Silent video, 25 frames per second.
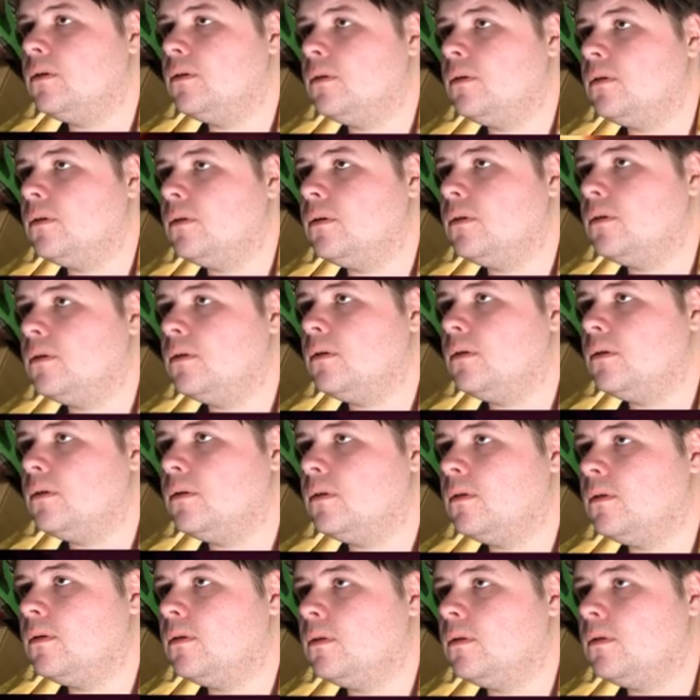
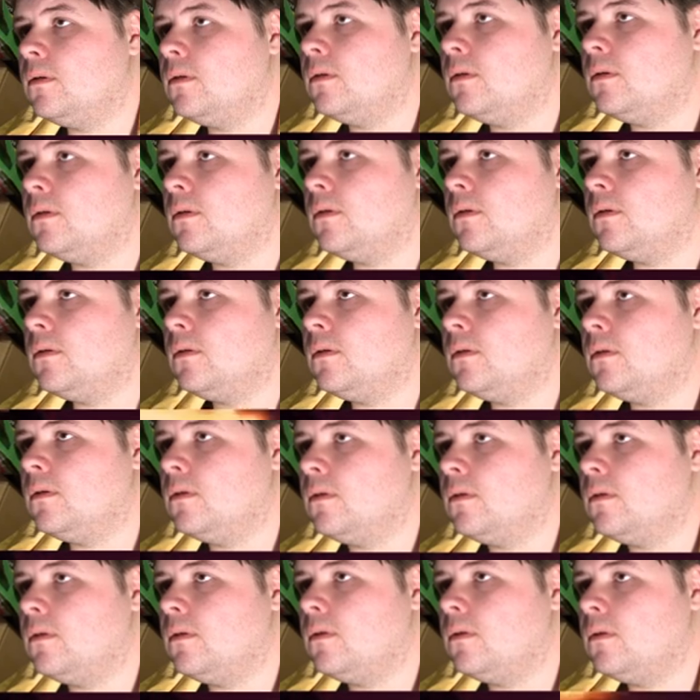
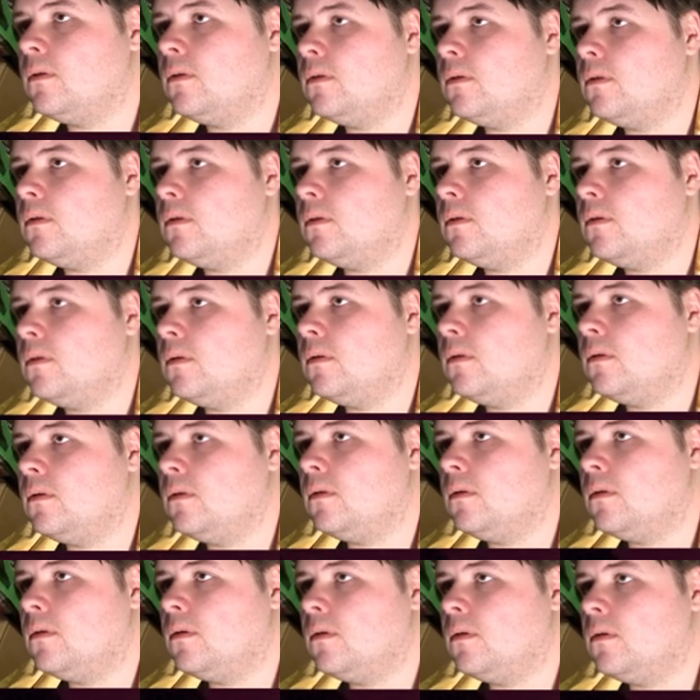
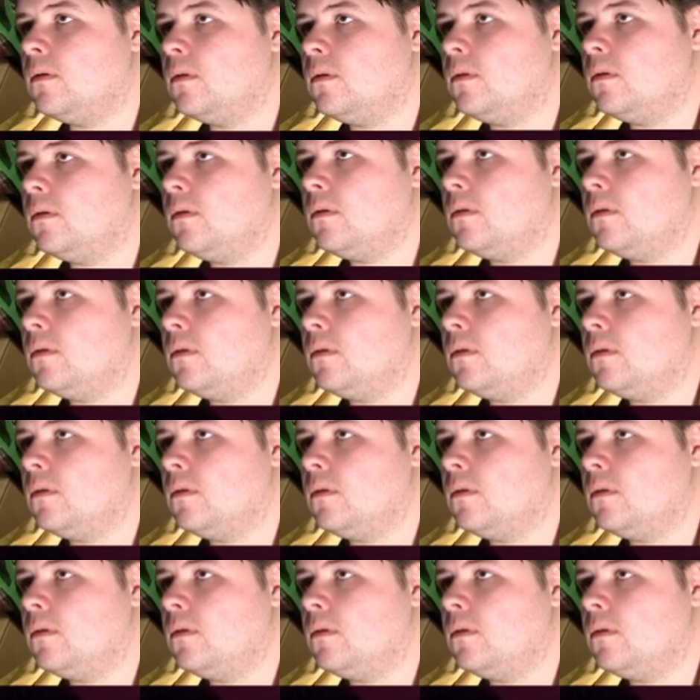Nobody speaks.